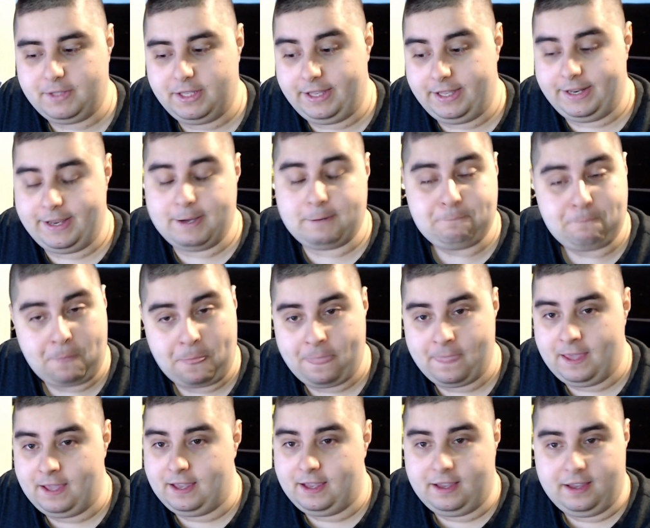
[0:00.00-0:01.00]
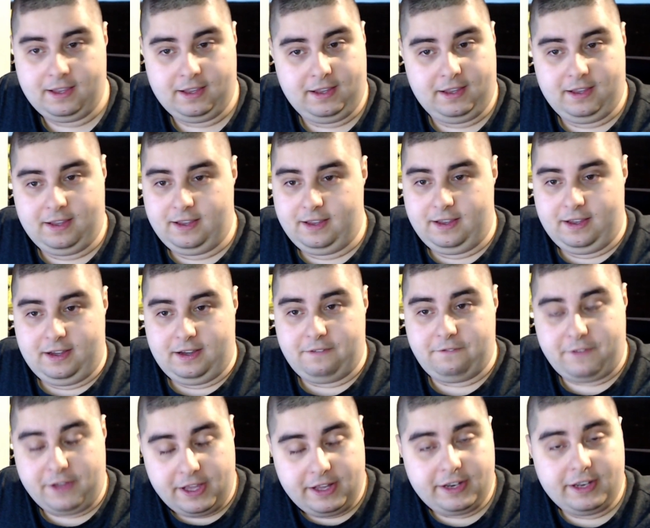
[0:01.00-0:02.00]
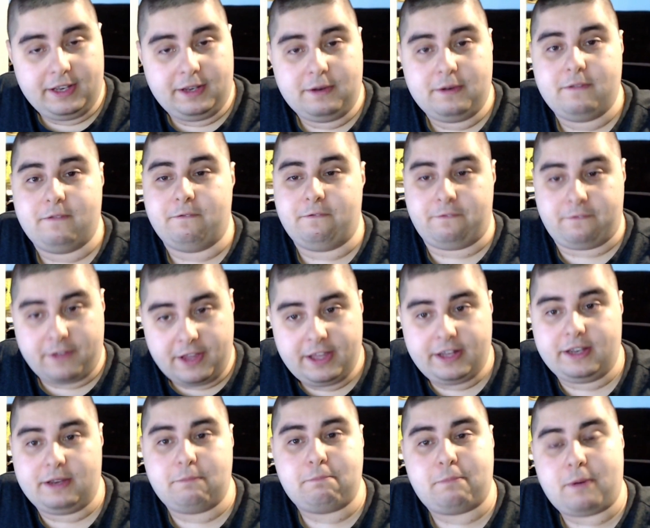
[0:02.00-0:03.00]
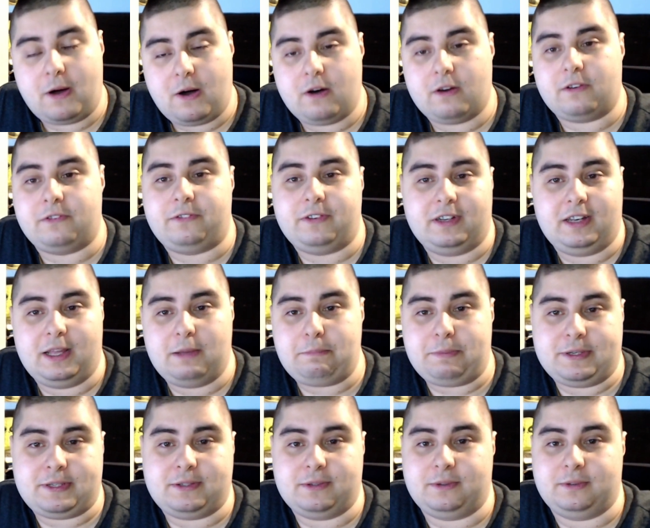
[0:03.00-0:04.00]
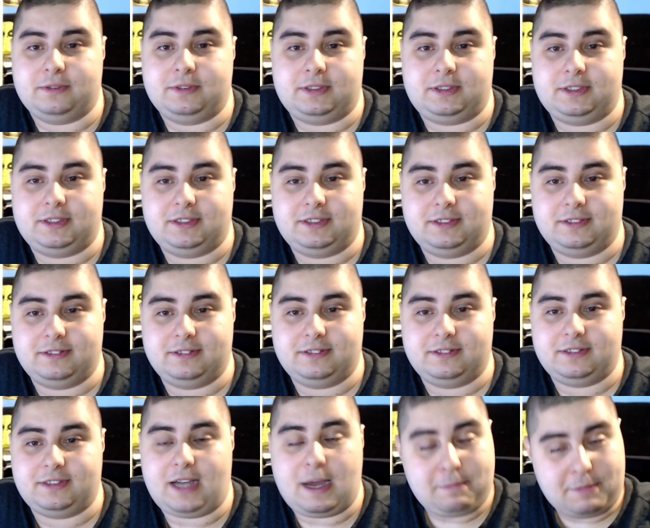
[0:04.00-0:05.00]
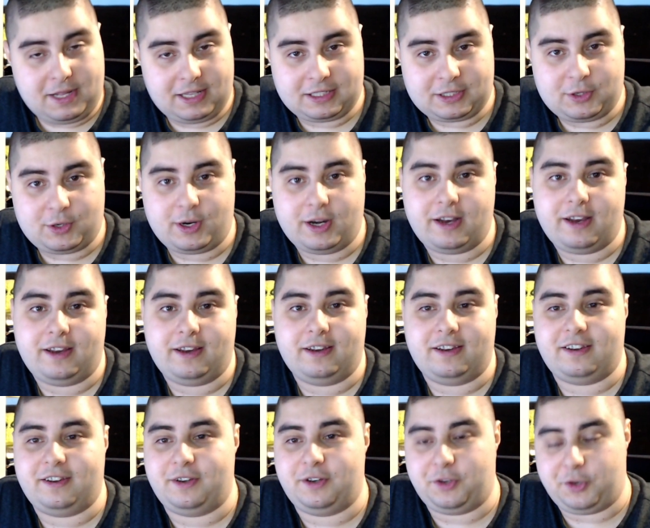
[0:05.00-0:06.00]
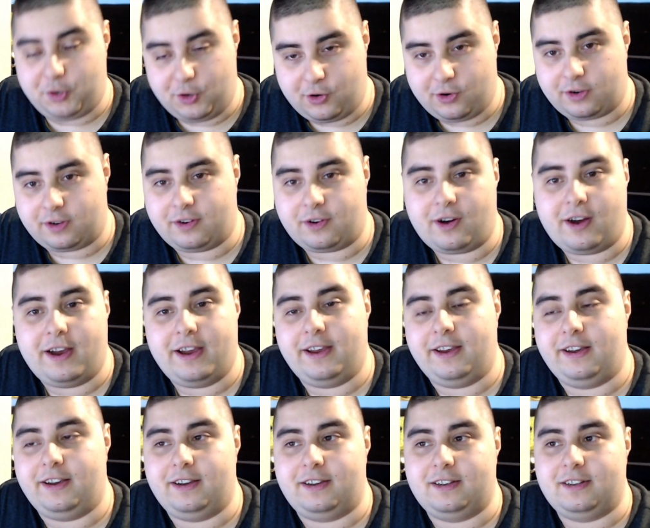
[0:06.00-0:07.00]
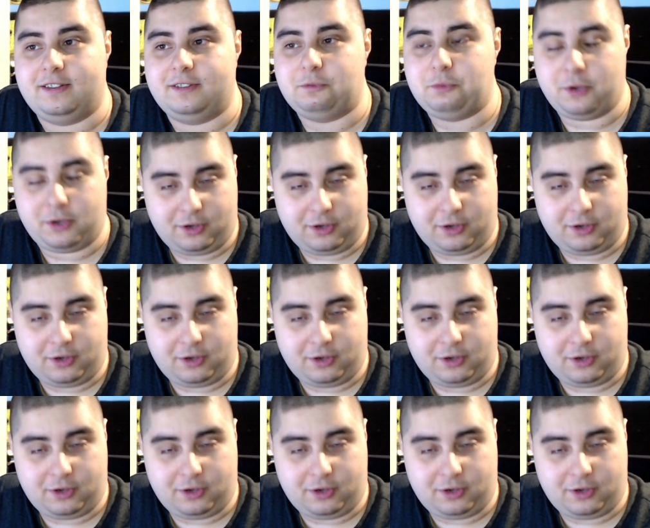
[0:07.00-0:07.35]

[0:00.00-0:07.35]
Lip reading: And yeah, very, very powerful episode. I'm not crying, you're crying, we're